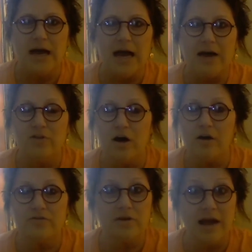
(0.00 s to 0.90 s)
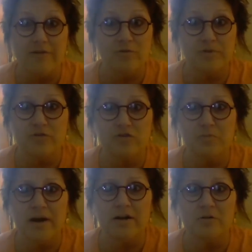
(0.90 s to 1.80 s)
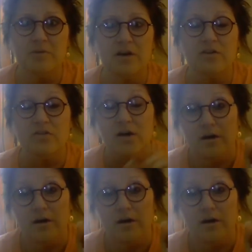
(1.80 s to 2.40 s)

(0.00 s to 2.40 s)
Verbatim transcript: have lost haven't been spared because